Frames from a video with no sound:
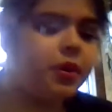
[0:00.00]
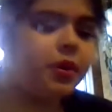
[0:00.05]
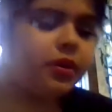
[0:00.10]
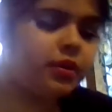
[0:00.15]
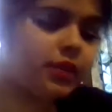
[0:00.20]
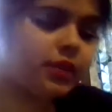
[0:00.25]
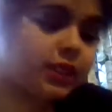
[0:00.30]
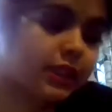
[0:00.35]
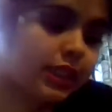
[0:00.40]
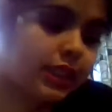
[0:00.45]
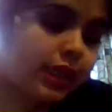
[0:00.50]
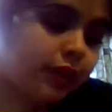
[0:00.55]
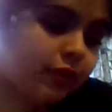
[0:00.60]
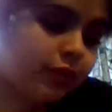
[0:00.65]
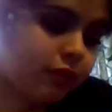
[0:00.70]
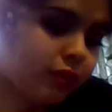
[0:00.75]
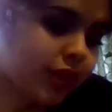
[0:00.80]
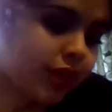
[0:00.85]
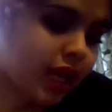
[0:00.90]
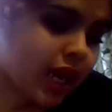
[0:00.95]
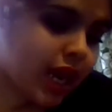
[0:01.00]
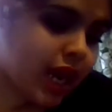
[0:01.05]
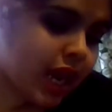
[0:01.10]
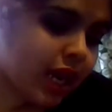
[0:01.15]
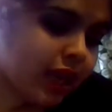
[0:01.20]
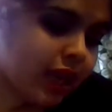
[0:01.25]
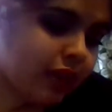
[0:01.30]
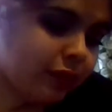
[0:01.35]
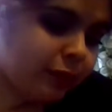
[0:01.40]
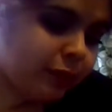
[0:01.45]
shit with
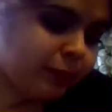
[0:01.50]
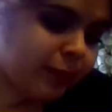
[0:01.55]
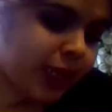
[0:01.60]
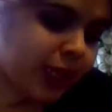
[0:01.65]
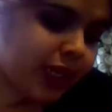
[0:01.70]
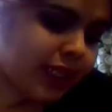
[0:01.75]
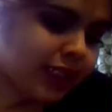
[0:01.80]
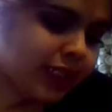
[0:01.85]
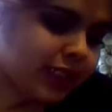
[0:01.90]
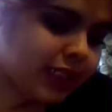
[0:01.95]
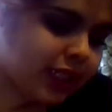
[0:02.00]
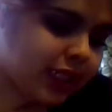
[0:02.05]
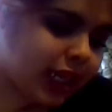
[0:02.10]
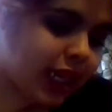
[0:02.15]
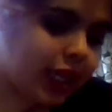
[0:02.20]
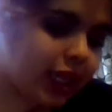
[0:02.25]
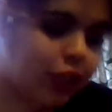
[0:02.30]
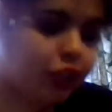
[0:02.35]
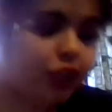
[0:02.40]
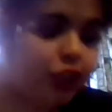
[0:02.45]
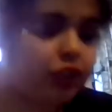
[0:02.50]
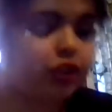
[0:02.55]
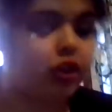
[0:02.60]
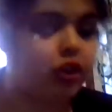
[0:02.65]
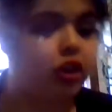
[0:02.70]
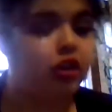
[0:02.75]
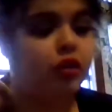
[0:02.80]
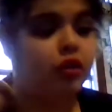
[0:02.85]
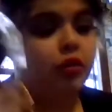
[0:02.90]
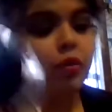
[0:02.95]
anybody she can
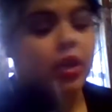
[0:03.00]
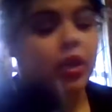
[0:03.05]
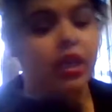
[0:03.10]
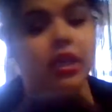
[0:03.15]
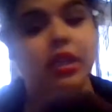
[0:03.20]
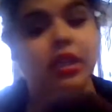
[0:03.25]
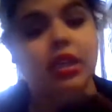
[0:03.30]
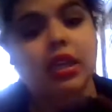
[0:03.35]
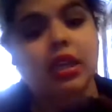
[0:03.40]
go with.